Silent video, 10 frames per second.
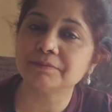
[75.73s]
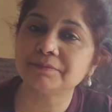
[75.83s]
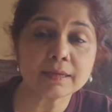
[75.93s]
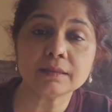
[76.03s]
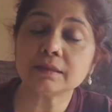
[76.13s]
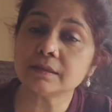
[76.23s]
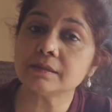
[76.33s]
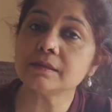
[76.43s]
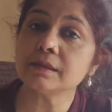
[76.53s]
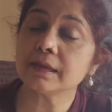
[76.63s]
Okay, the
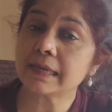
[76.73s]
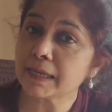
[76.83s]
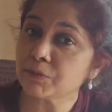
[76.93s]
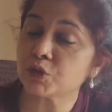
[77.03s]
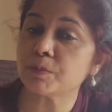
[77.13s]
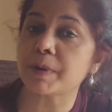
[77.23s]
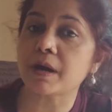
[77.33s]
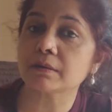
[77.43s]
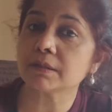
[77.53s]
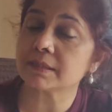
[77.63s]
girl came to the
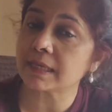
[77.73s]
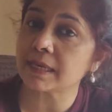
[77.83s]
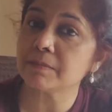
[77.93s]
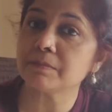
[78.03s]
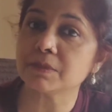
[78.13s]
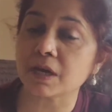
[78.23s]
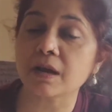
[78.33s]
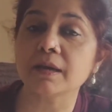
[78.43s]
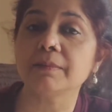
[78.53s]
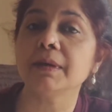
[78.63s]
park the same
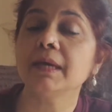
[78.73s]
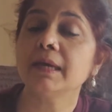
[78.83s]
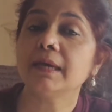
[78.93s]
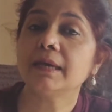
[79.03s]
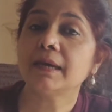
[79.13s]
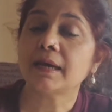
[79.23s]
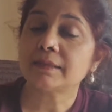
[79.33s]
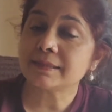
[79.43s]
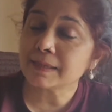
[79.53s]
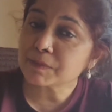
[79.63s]
time at
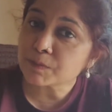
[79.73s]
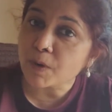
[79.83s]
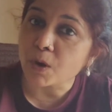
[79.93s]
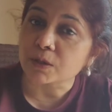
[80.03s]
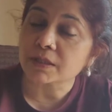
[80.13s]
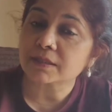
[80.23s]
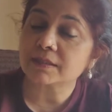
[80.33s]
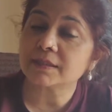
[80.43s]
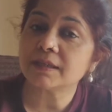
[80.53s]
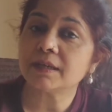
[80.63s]
the same spot,
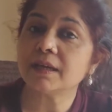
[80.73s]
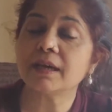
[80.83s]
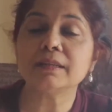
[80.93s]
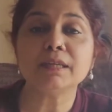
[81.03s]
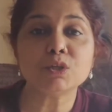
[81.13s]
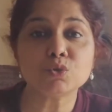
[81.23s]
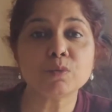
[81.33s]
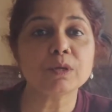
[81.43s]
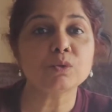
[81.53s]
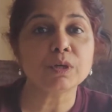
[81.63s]
and they too
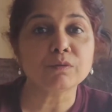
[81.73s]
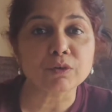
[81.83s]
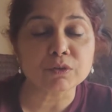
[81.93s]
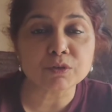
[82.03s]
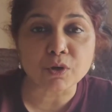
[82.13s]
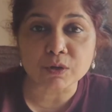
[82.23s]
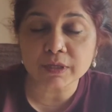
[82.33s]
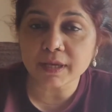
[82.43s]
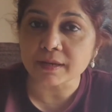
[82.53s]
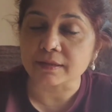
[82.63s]
were looking for the doll
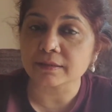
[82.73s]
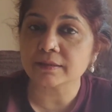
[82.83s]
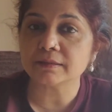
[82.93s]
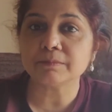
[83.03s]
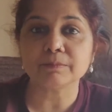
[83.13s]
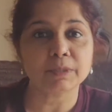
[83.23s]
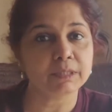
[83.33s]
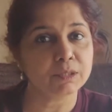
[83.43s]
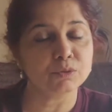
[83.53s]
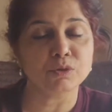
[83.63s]
again,
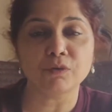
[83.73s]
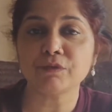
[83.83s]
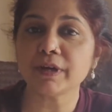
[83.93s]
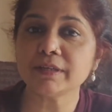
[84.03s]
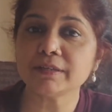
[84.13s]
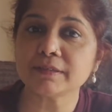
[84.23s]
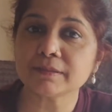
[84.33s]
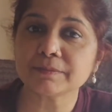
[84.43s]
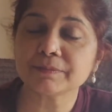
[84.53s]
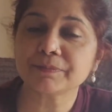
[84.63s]
but they could not find it.
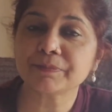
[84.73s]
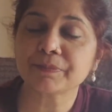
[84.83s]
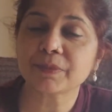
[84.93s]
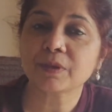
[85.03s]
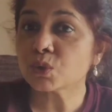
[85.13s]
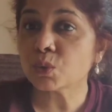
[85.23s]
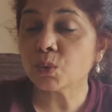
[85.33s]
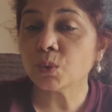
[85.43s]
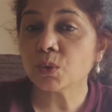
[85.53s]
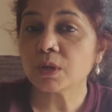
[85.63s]

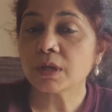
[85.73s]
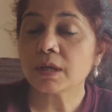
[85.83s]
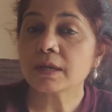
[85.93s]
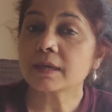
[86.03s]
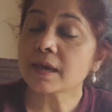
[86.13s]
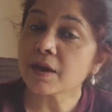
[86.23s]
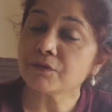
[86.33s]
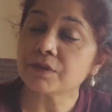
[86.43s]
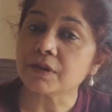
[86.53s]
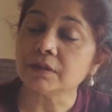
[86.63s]
So
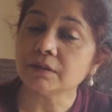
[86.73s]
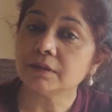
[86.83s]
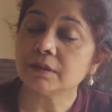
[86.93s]
Kafka